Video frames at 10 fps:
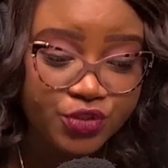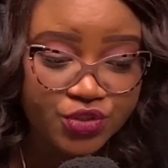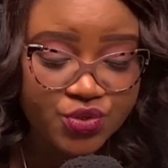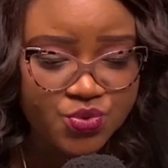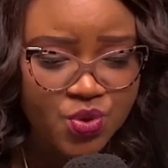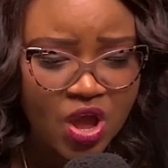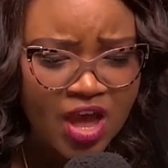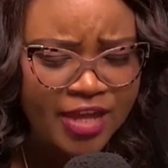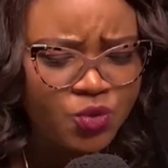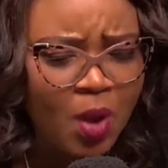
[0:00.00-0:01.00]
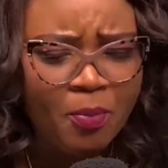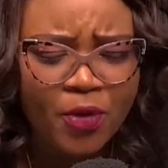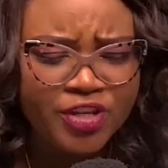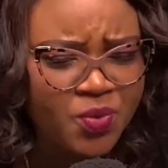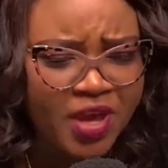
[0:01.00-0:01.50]
you to a
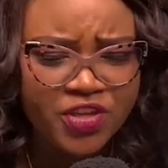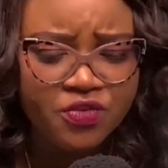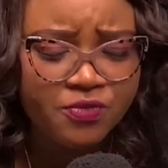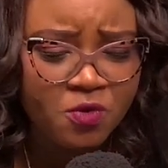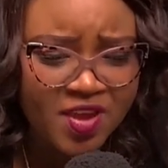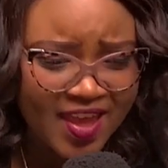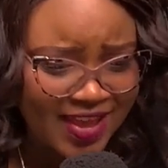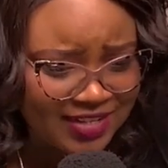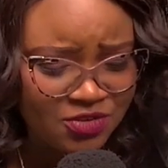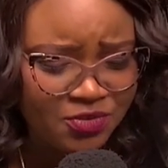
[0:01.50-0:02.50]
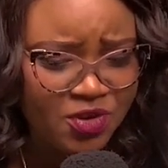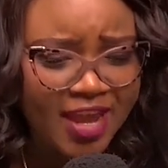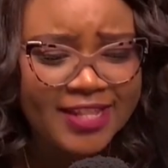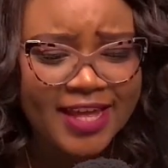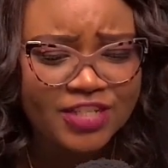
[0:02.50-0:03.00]
point where you forget
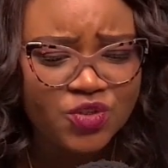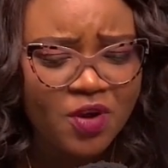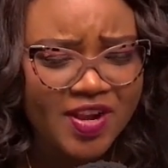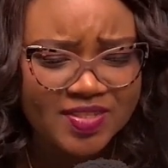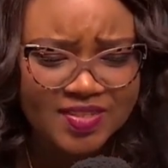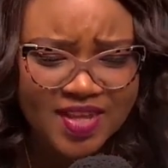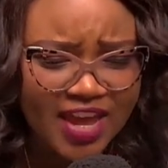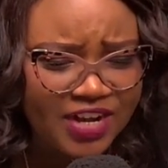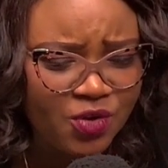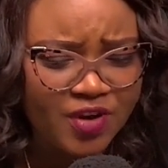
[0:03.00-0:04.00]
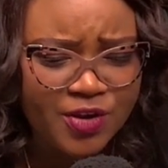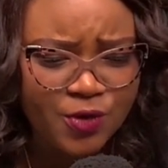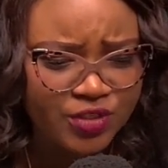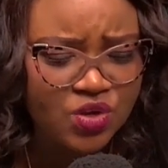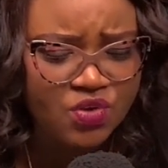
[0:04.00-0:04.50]
that you are a son or a
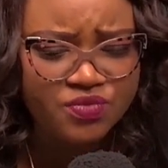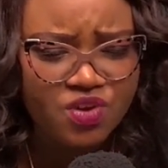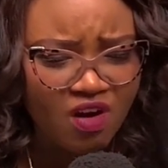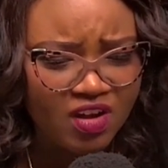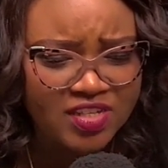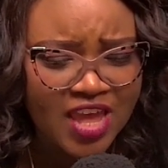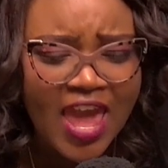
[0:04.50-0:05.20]
daughter of God,